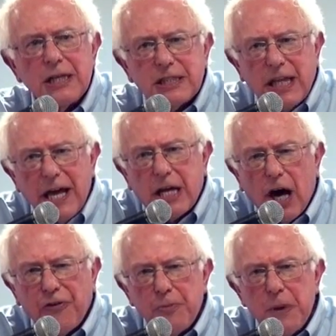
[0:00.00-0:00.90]
he links
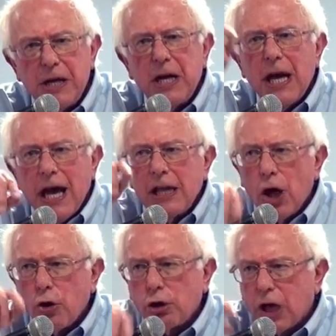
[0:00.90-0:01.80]
the Republicans
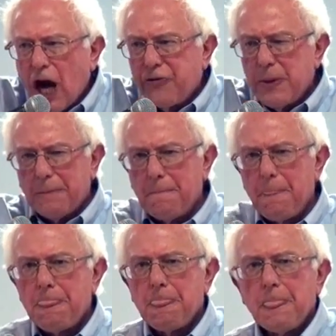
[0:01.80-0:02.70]
to the billionaire
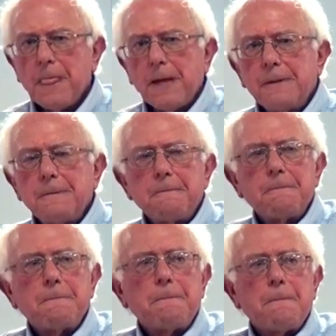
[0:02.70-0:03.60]
class,
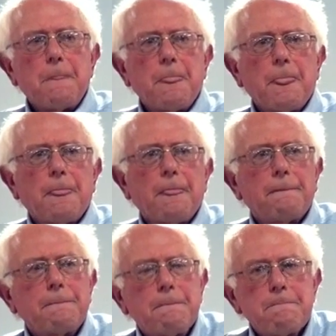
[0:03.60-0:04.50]
but
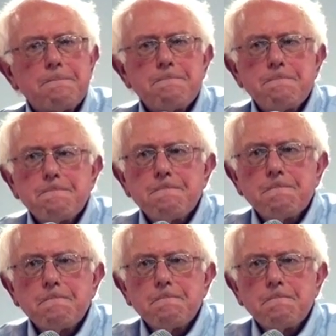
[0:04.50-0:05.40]
leaves out the
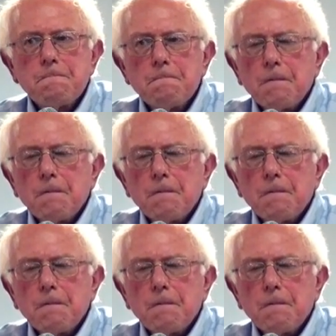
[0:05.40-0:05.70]
Democrats.